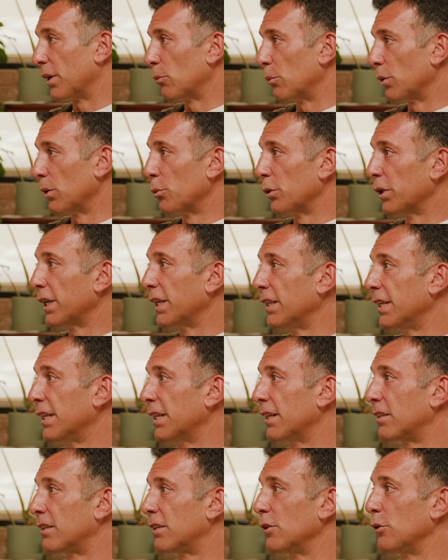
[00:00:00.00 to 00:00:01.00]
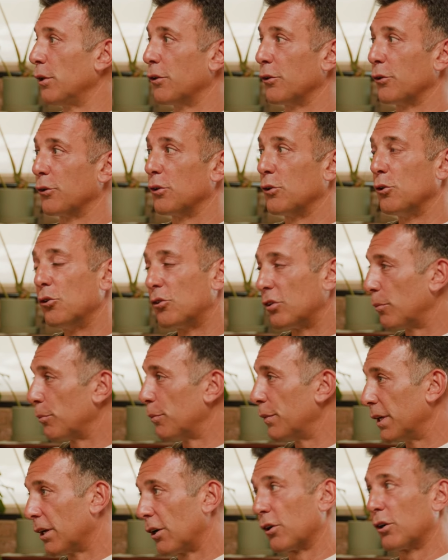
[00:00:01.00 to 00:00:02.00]
We really needed to either do
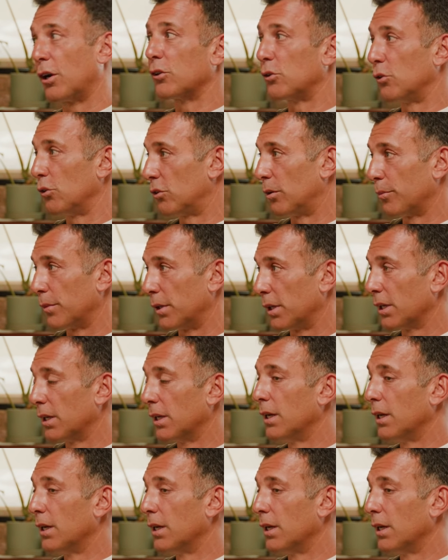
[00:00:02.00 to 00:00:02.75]
something or not do something.